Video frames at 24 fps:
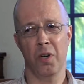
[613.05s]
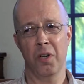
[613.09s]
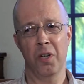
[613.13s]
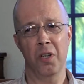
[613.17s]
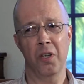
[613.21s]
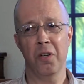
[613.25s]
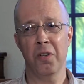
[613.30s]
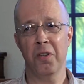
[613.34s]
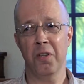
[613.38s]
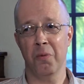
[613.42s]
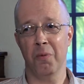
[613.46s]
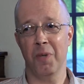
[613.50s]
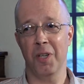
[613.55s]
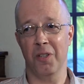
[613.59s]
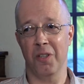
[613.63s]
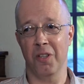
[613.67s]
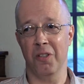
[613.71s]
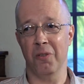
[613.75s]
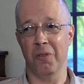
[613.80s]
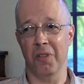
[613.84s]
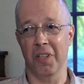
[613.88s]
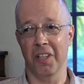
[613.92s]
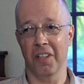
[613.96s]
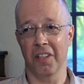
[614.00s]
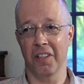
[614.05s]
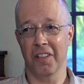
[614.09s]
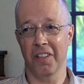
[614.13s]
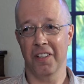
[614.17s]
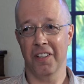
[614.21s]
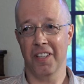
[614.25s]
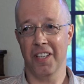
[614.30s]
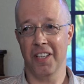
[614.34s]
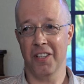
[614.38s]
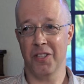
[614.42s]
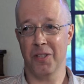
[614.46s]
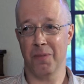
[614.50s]
on earth are we doing
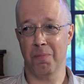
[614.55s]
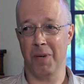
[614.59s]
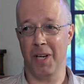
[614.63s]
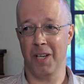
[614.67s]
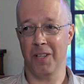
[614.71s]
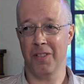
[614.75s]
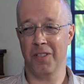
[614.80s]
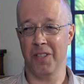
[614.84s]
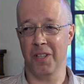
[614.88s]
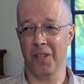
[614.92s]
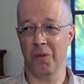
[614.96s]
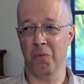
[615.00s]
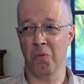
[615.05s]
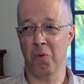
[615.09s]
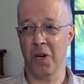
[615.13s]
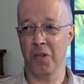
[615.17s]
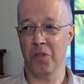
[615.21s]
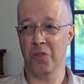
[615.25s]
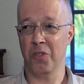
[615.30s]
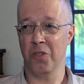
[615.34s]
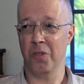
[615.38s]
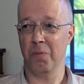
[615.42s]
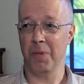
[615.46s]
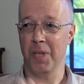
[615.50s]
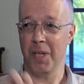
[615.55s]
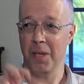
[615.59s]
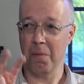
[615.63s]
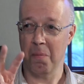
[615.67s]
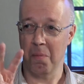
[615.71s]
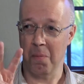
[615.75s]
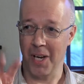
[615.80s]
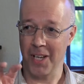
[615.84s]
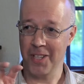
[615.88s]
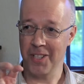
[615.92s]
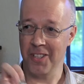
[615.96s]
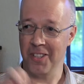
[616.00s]
expecting one to be
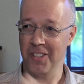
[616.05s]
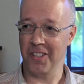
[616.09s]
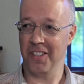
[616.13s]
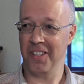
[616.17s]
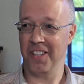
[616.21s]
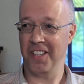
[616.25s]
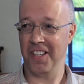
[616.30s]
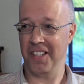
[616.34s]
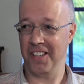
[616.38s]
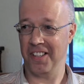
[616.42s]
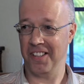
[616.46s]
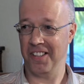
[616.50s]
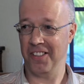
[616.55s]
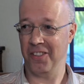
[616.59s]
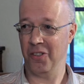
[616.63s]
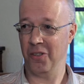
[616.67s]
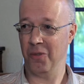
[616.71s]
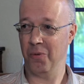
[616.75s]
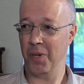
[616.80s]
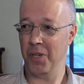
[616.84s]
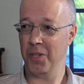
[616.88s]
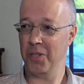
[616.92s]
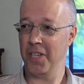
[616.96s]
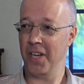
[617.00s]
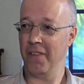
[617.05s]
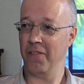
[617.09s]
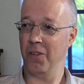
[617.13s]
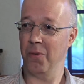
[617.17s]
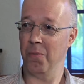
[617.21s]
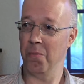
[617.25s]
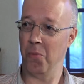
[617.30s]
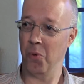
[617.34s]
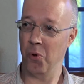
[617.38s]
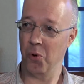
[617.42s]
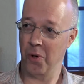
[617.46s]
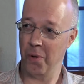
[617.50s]
better than the other, or one to have a
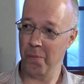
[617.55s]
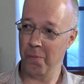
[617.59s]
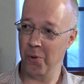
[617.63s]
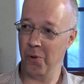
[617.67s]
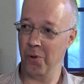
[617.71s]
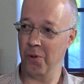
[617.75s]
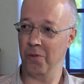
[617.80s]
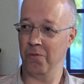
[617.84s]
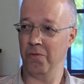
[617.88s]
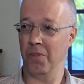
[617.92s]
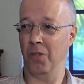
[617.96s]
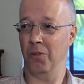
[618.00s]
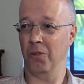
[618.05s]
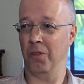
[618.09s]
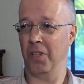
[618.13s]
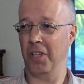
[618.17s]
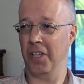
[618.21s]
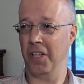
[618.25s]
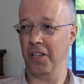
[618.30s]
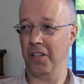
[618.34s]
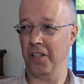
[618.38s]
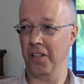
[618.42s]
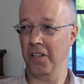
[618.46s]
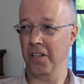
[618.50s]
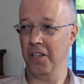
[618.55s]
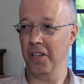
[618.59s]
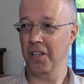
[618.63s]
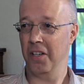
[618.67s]
more important role than the other?